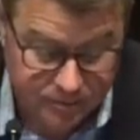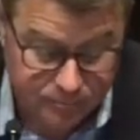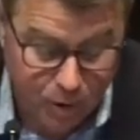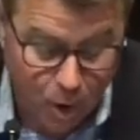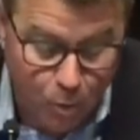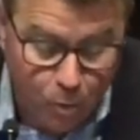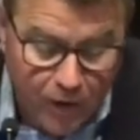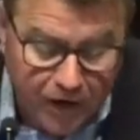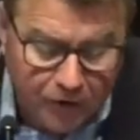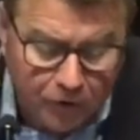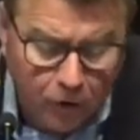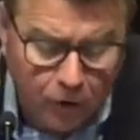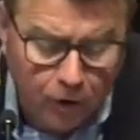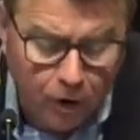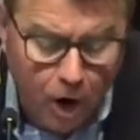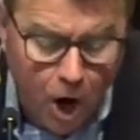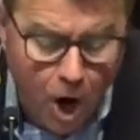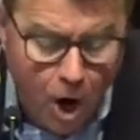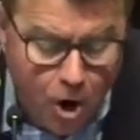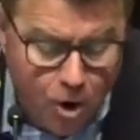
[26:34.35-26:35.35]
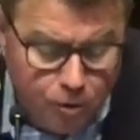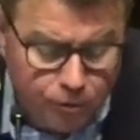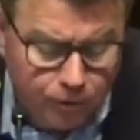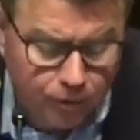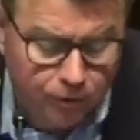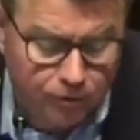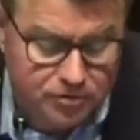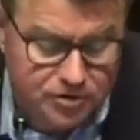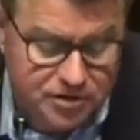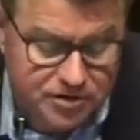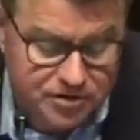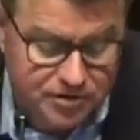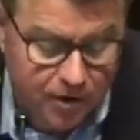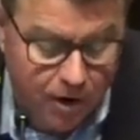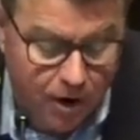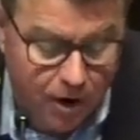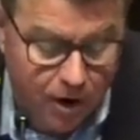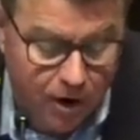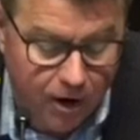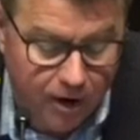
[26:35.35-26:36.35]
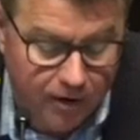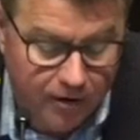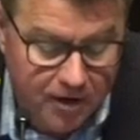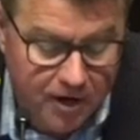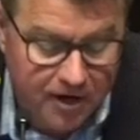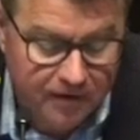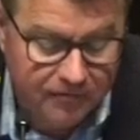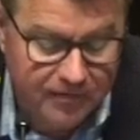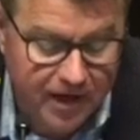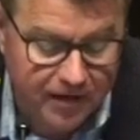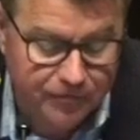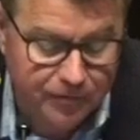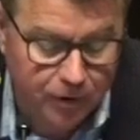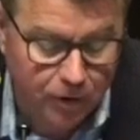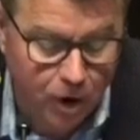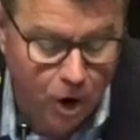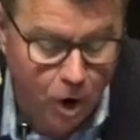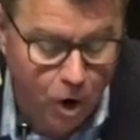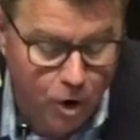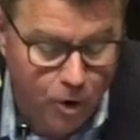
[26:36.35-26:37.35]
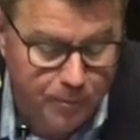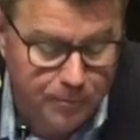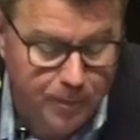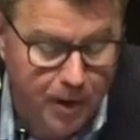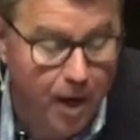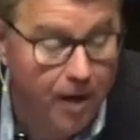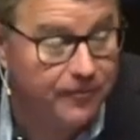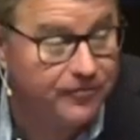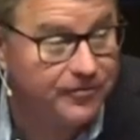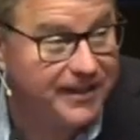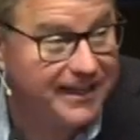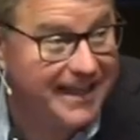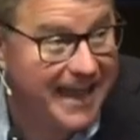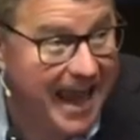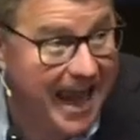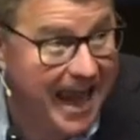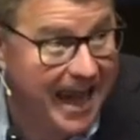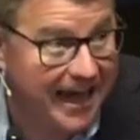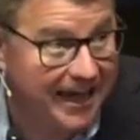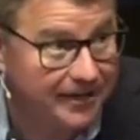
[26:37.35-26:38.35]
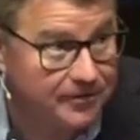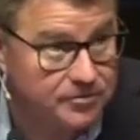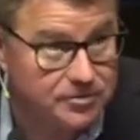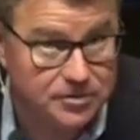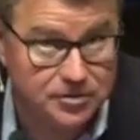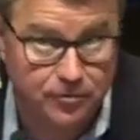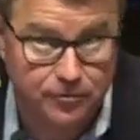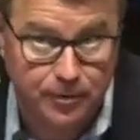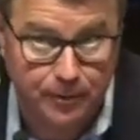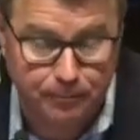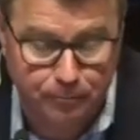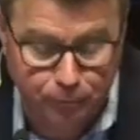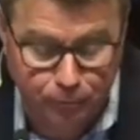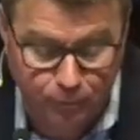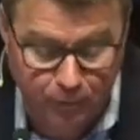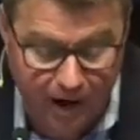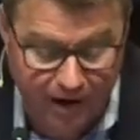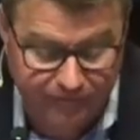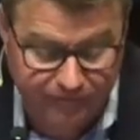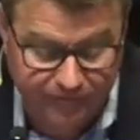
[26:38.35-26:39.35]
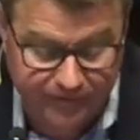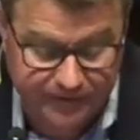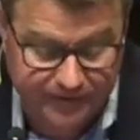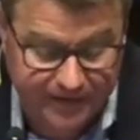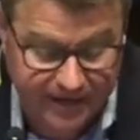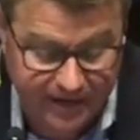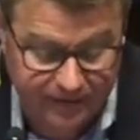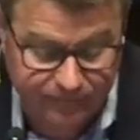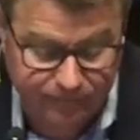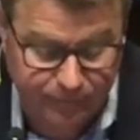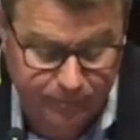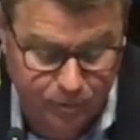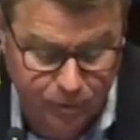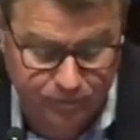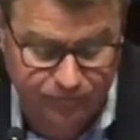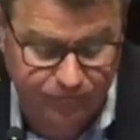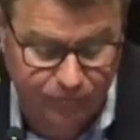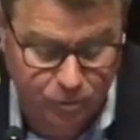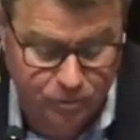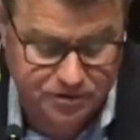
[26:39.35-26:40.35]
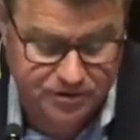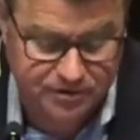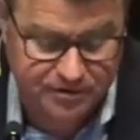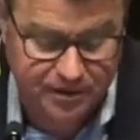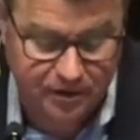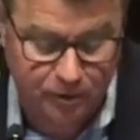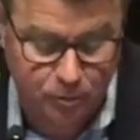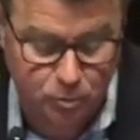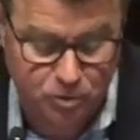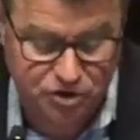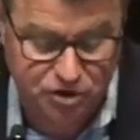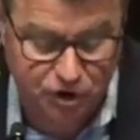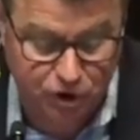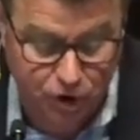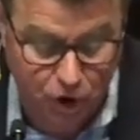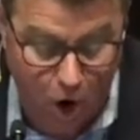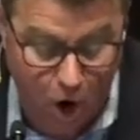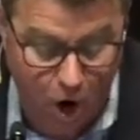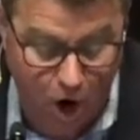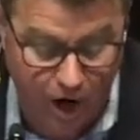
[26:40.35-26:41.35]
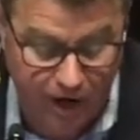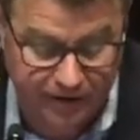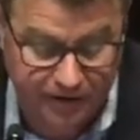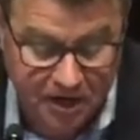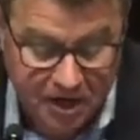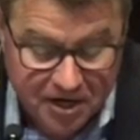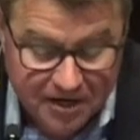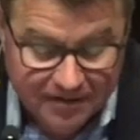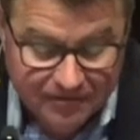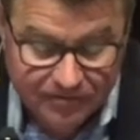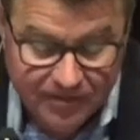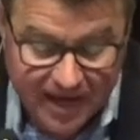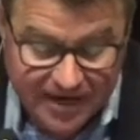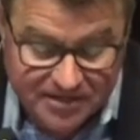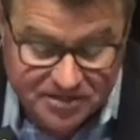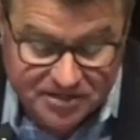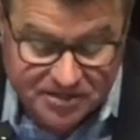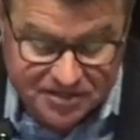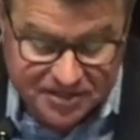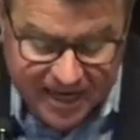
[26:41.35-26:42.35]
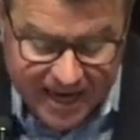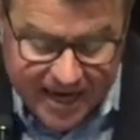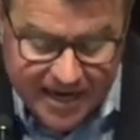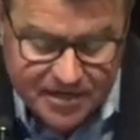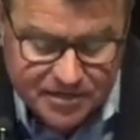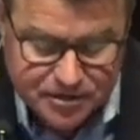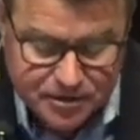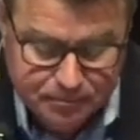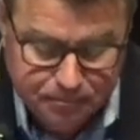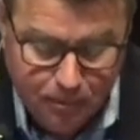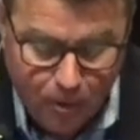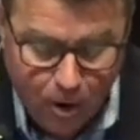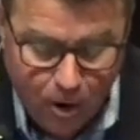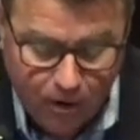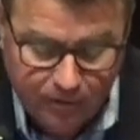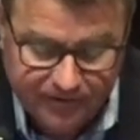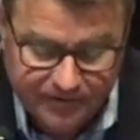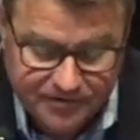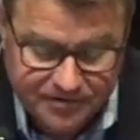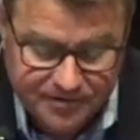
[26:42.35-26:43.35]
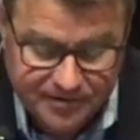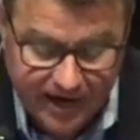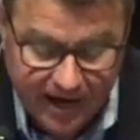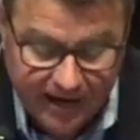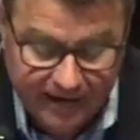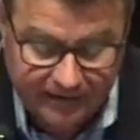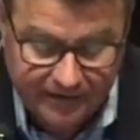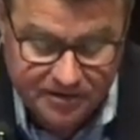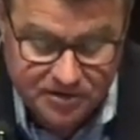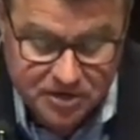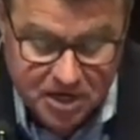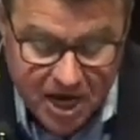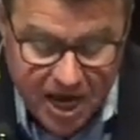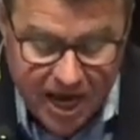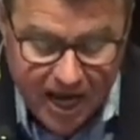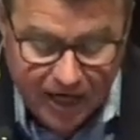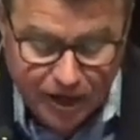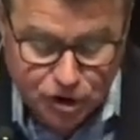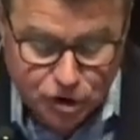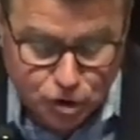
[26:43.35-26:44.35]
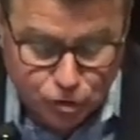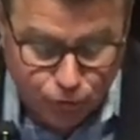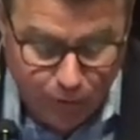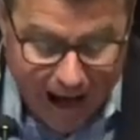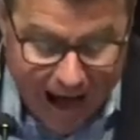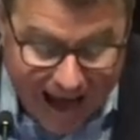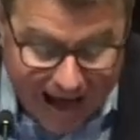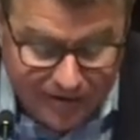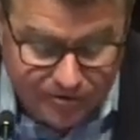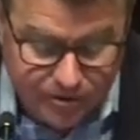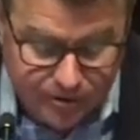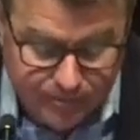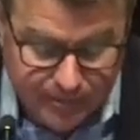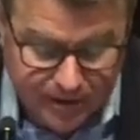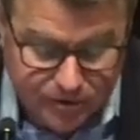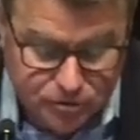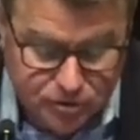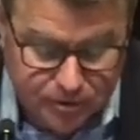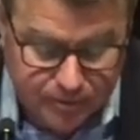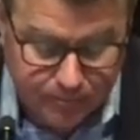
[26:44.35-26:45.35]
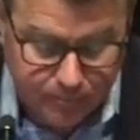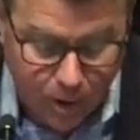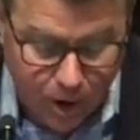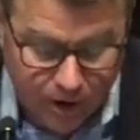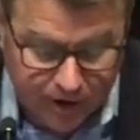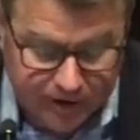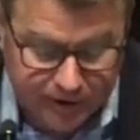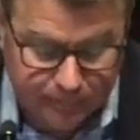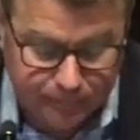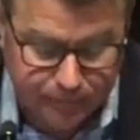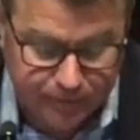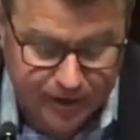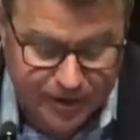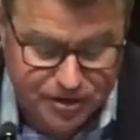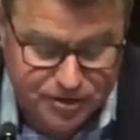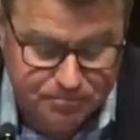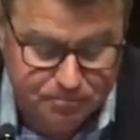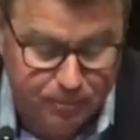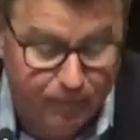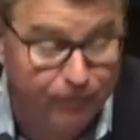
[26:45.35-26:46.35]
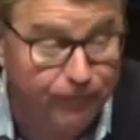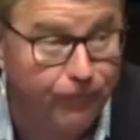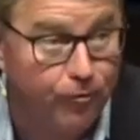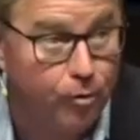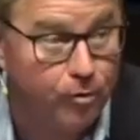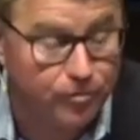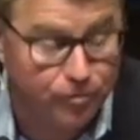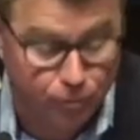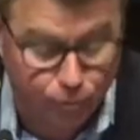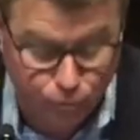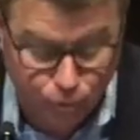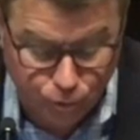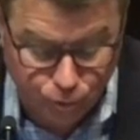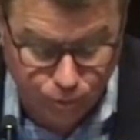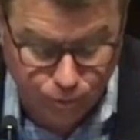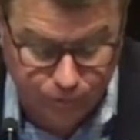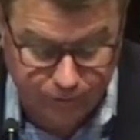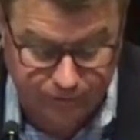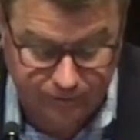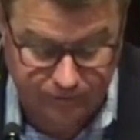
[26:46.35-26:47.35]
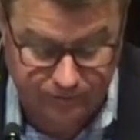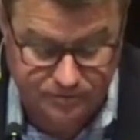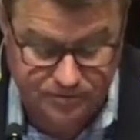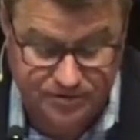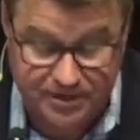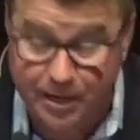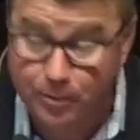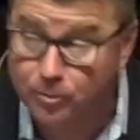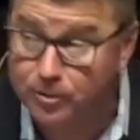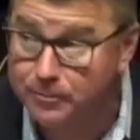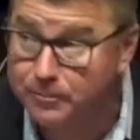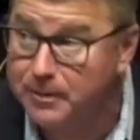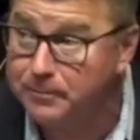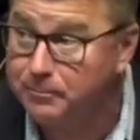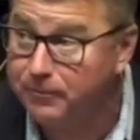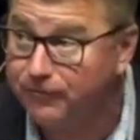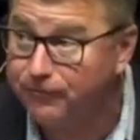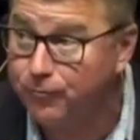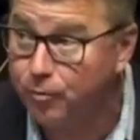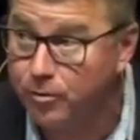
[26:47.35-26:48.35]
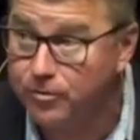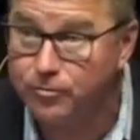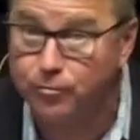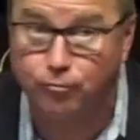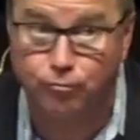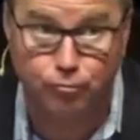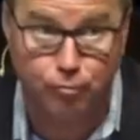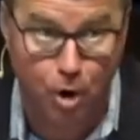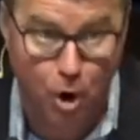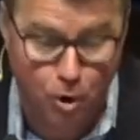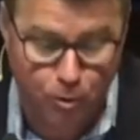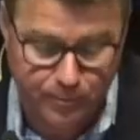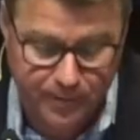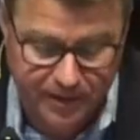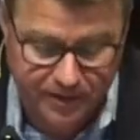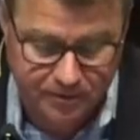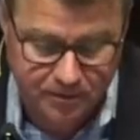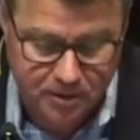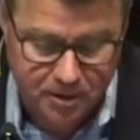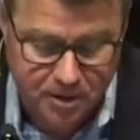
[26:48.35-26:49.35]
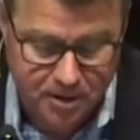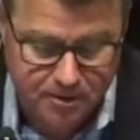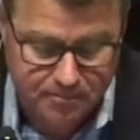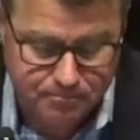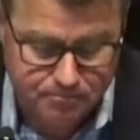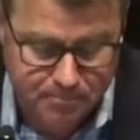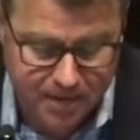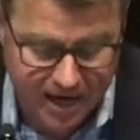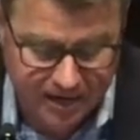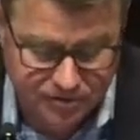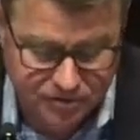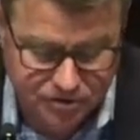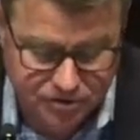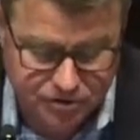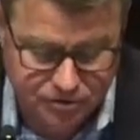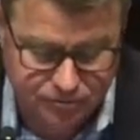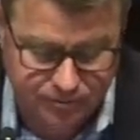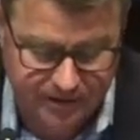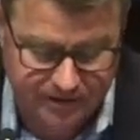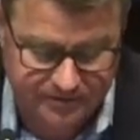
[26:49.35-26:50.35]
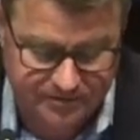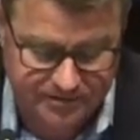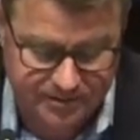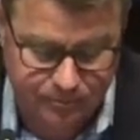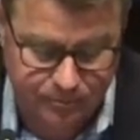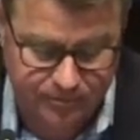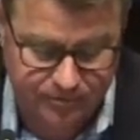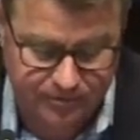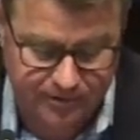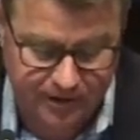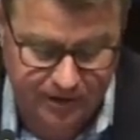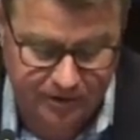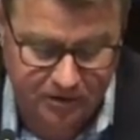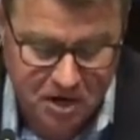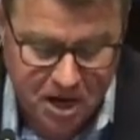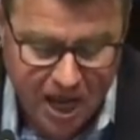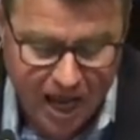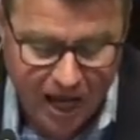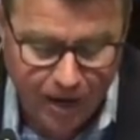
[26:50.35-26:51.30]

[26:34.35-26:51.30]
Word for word: But when her owners saw that their hope of gain, so their profit gain from her fortune telling, was gone, they seized Paul and Silas and dragged them into the marketplace before the rulers. That would have been before the Roman magistrates that were there.